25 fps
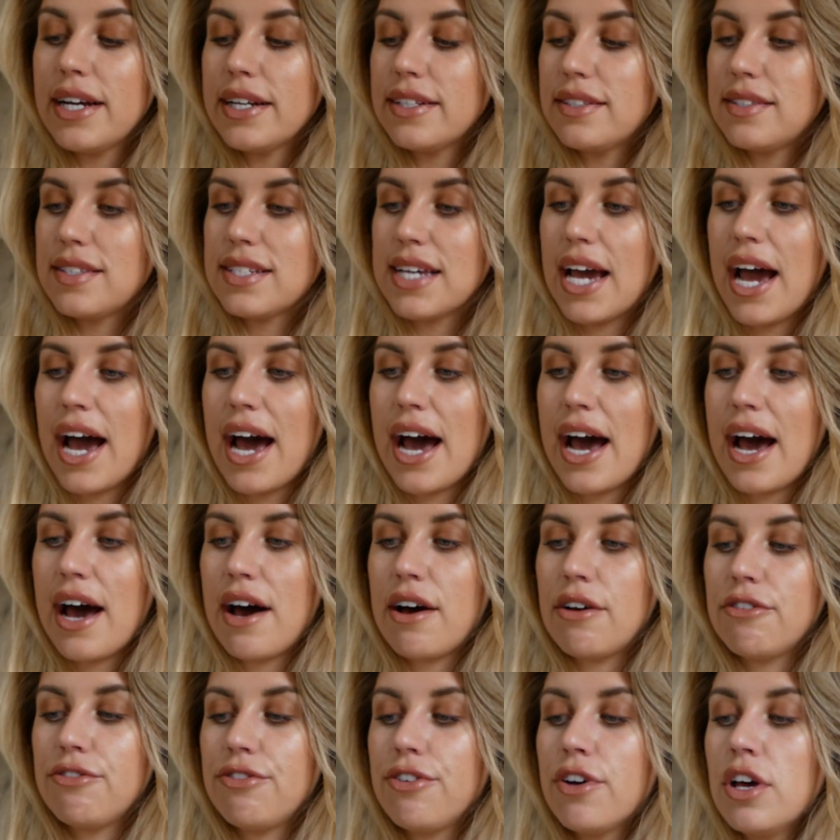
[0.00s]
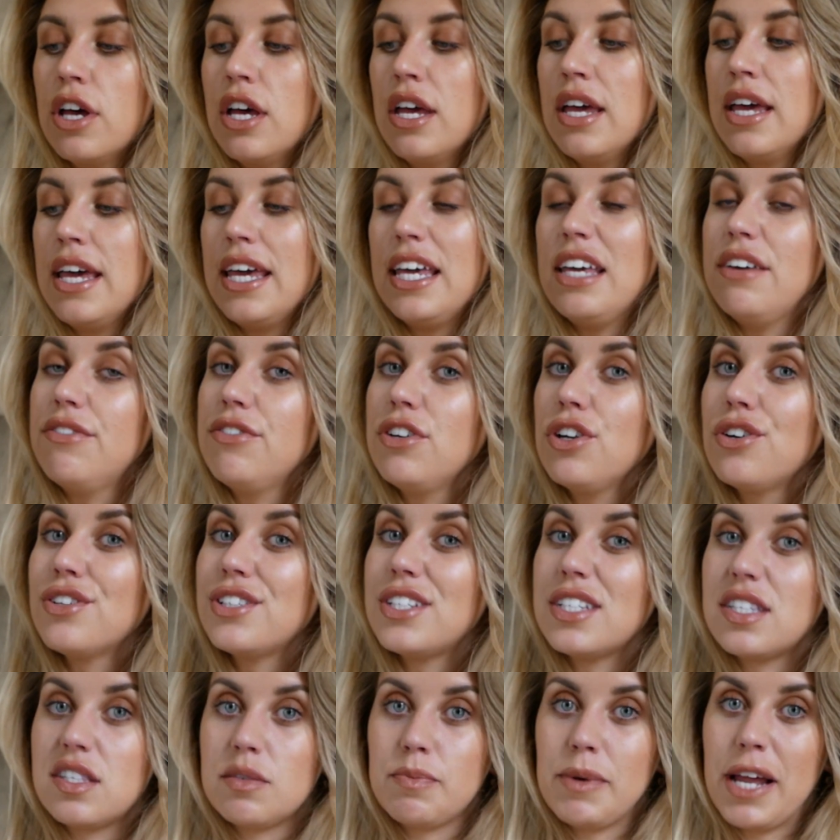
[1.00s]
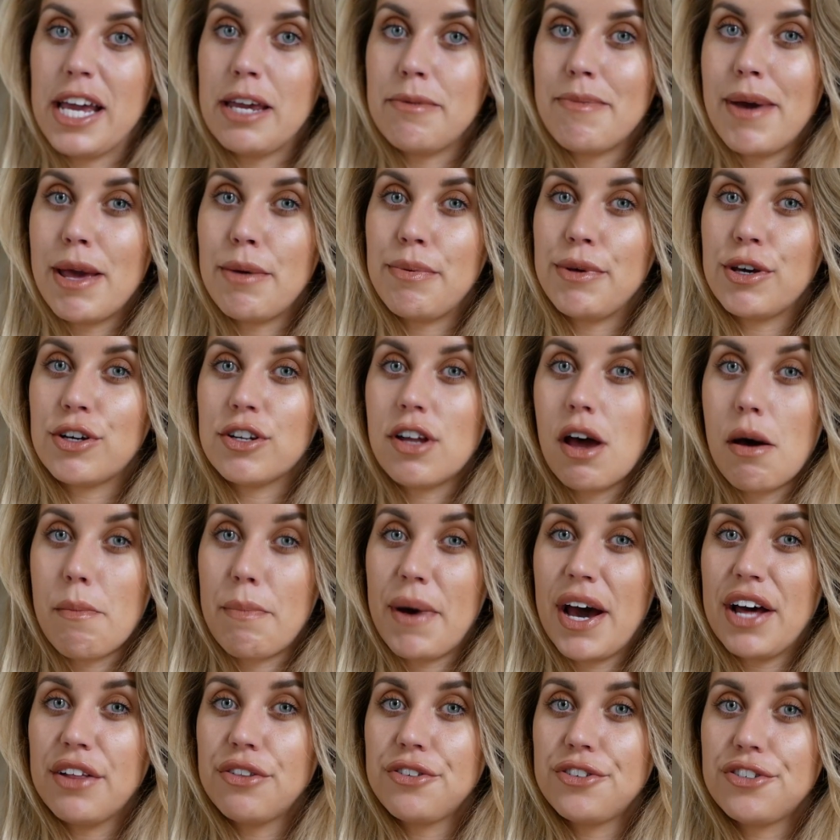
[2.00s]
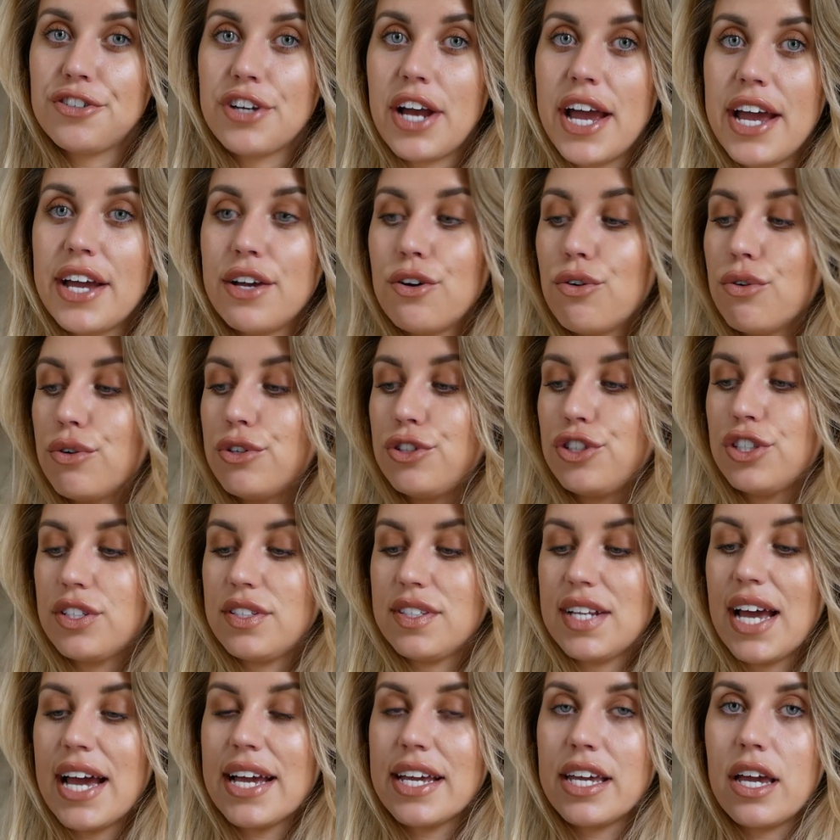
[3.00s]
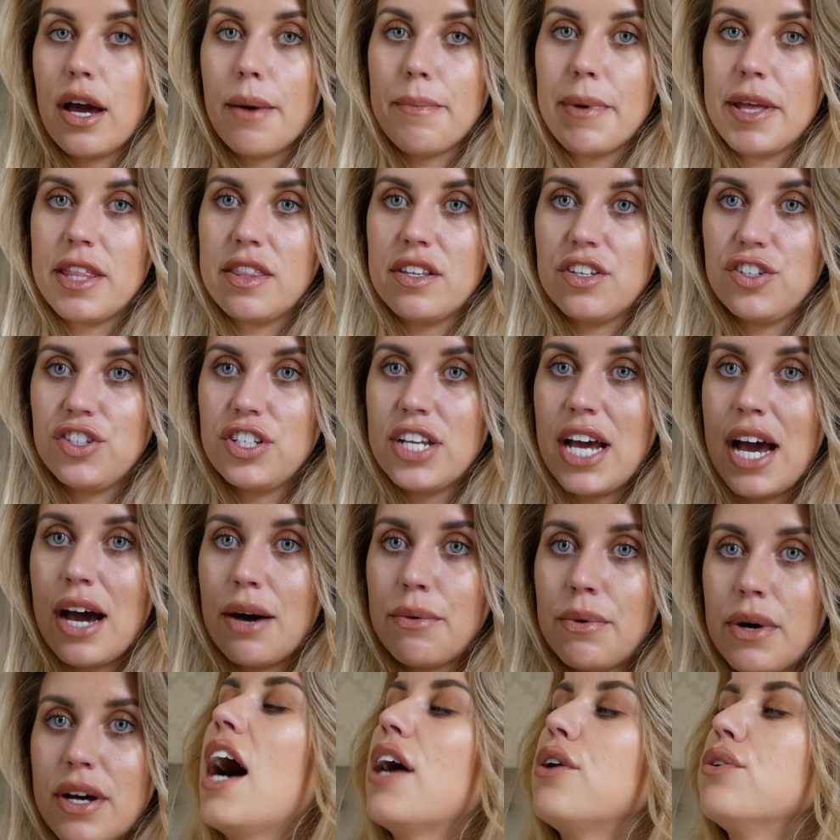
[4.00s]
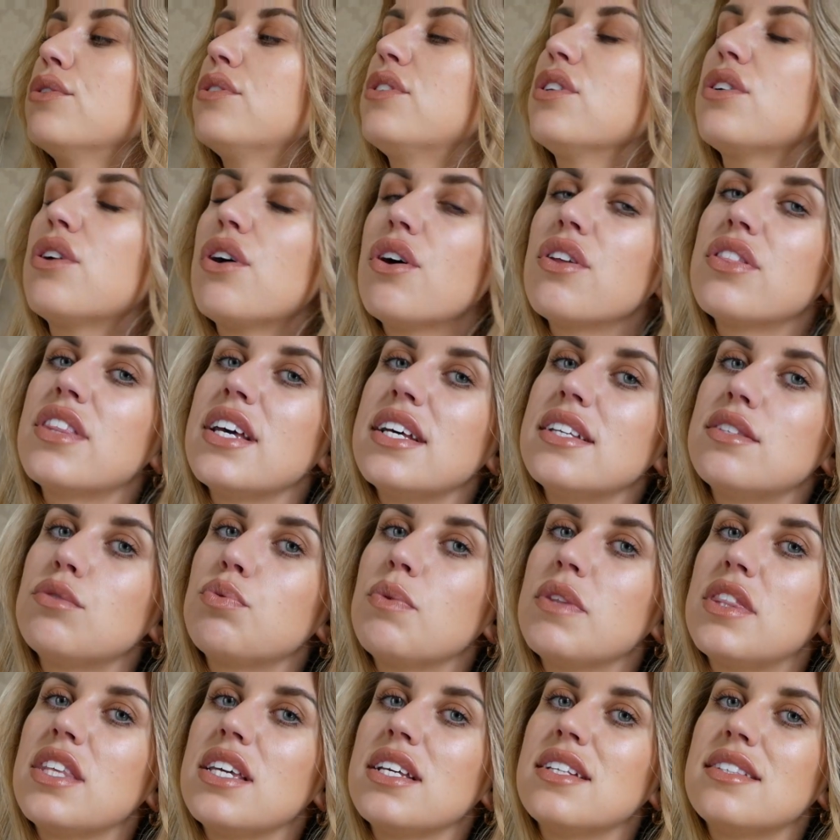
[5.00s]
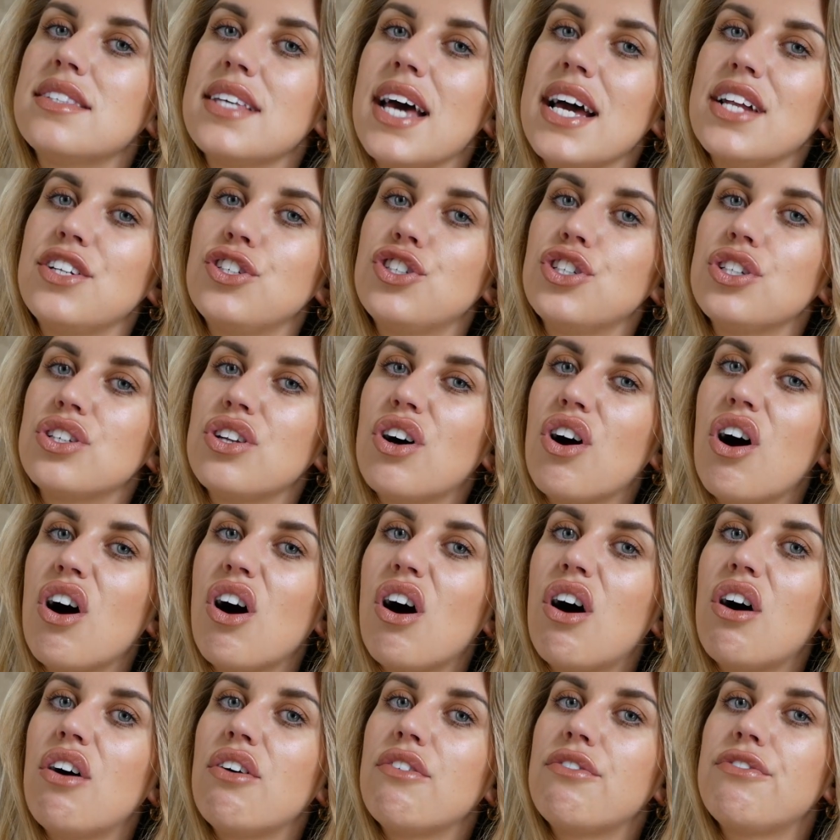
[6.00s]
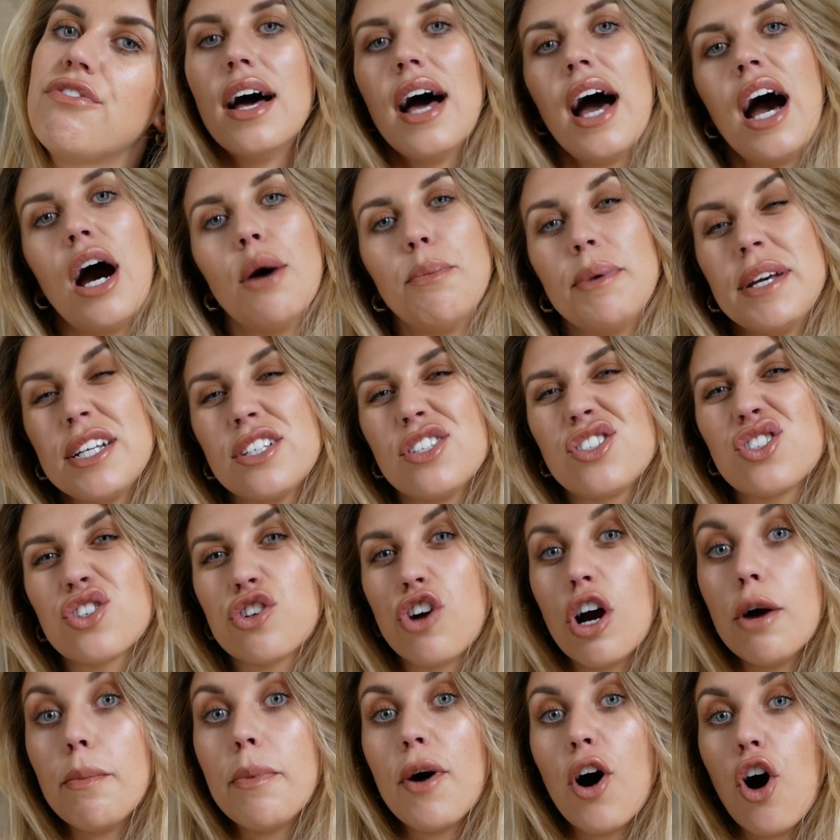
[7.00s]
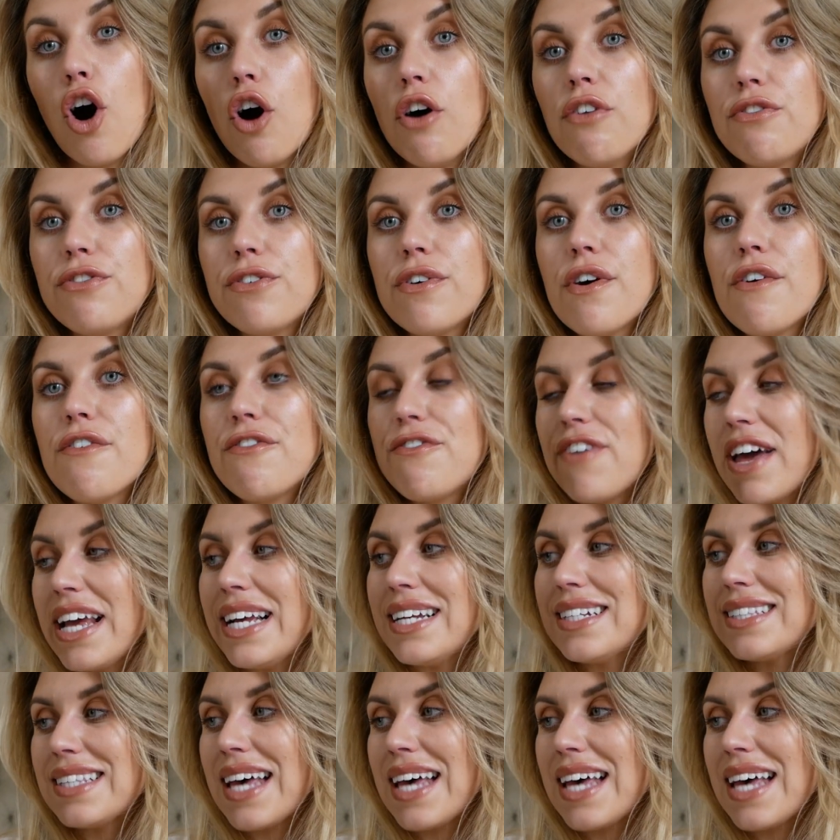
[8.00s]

nice to have even on display, maybe on our bath tray or just hanging up in the shower. I also got this with the intention of helping scrub off fake